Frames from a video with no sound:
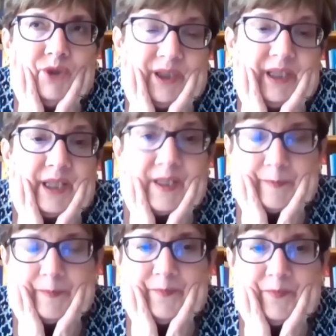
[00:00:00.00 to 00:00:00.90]
It is.
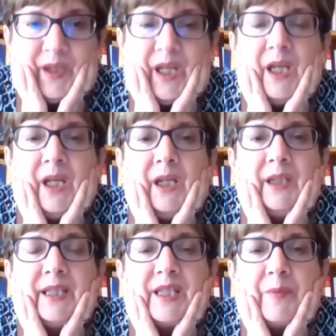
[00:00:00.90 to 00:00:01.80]

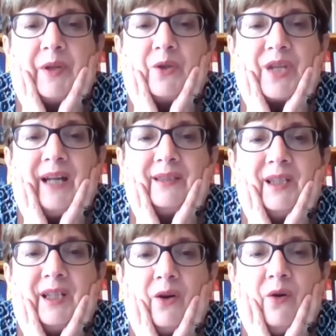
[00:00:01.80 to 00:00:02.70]
It is because at the
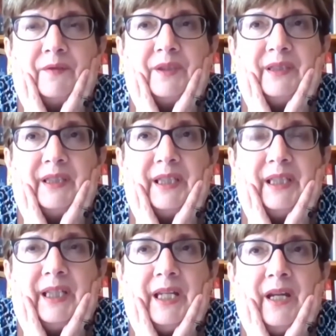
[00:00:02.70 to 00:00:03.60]
end of the
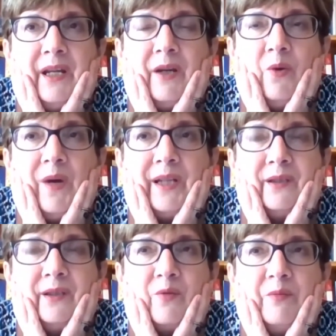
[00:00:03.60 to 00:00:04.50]
day,
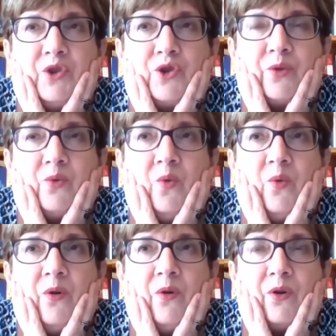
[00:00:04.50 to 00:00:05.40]
when the Commission
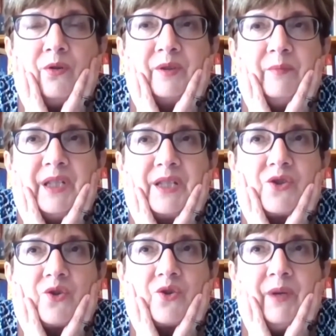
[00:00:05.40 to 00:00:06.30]
work on the
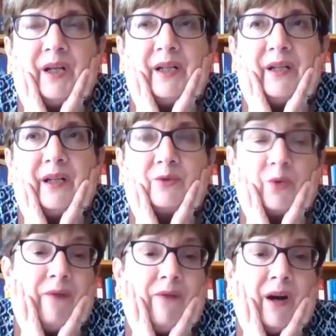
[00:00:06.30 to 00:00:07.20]
basis of
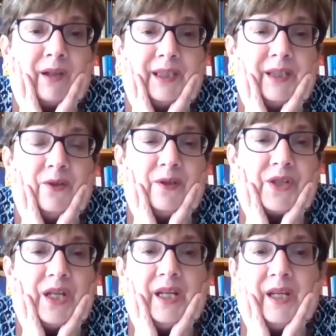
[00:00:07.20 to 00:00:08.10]
draft
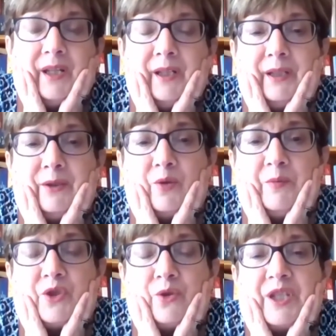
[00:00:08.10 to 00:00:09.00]
articles, the
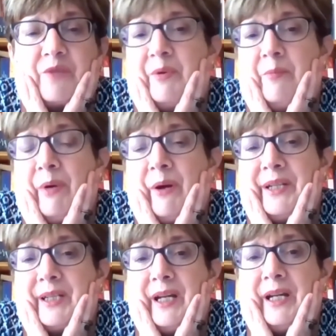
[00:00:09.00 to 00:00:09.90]
Commission is
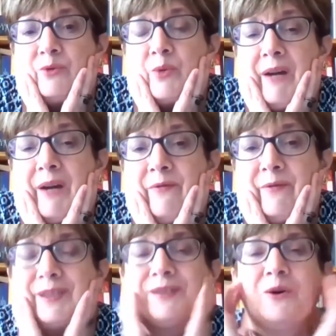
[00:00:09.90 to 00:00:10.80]
preparing a draft
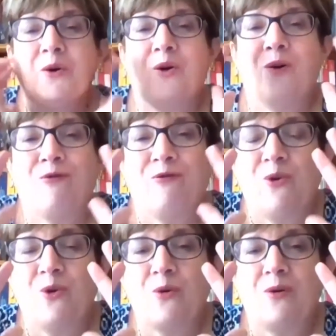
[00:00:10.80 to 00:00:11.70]

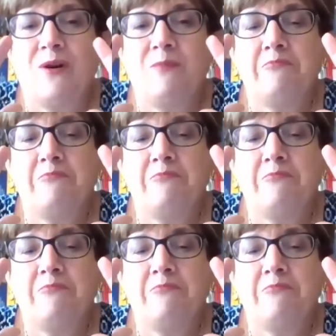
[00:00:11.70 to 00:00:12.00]
for.